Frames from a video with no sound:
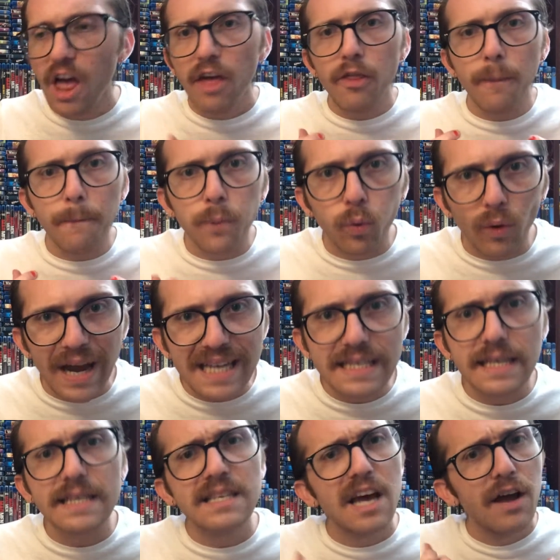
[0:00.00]
the
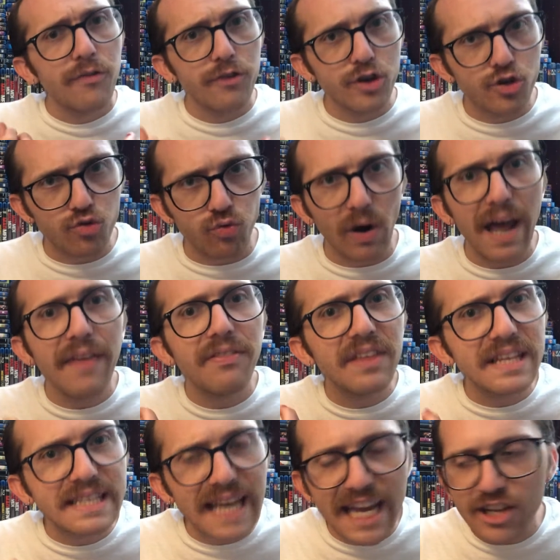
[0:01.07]
presence, the dread, the
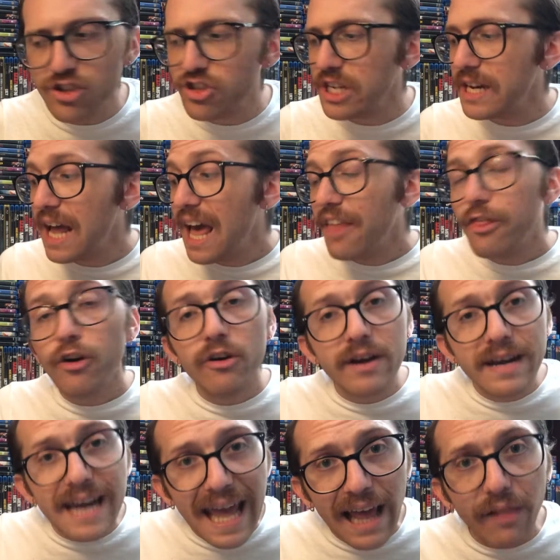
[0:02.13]
tension. They're
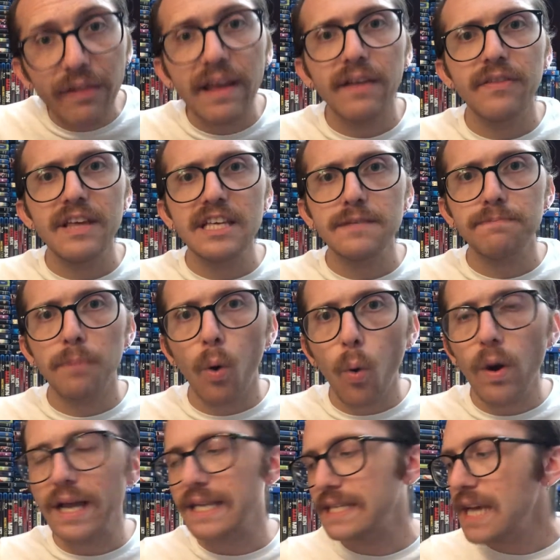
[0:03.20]
nailing these
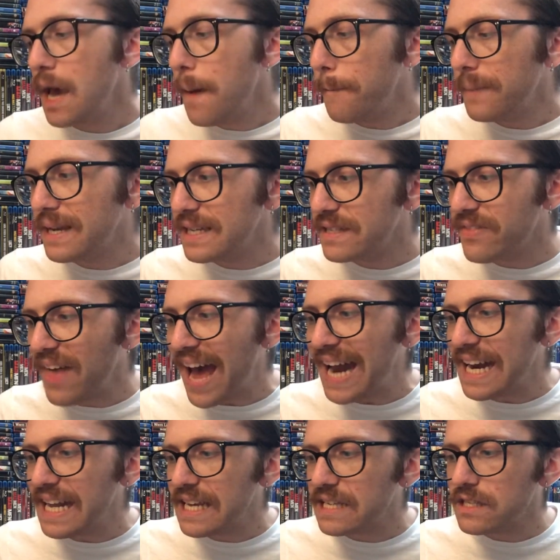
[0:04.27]
points, because
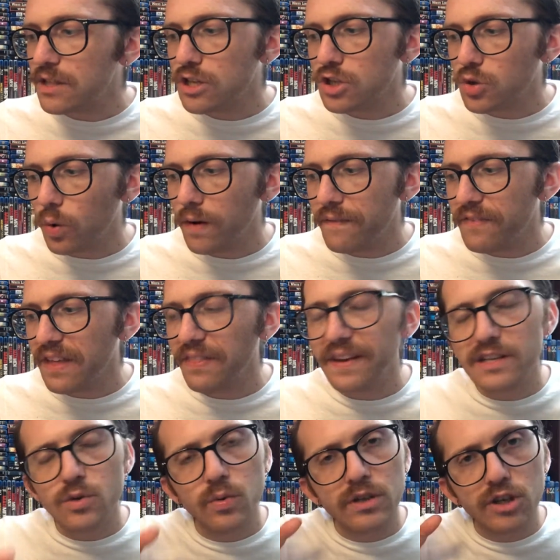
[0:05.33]
that is the sort of thing that
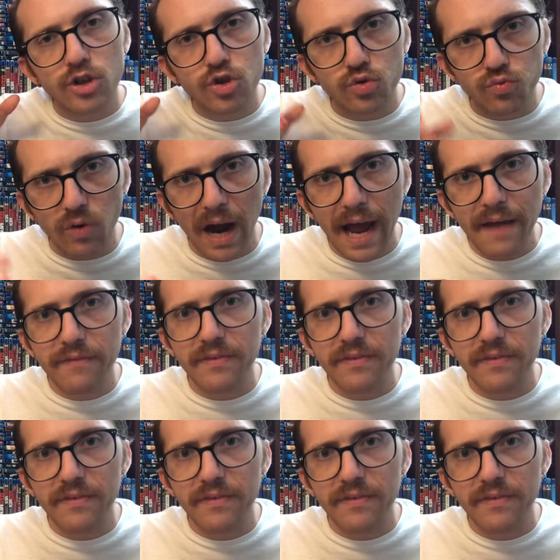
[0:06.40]
is going to drive